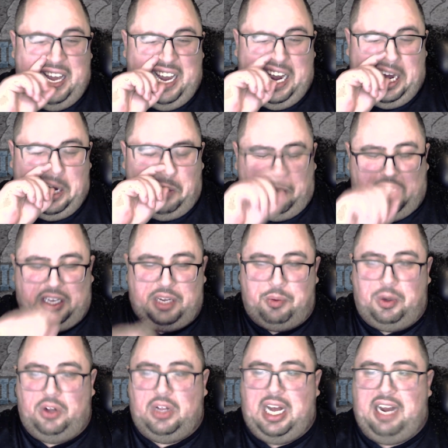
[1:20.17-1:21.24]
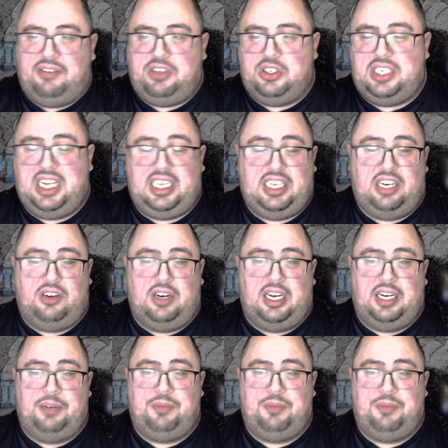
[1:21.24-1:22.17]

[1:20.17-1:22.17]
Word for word: And while they will have their their uh,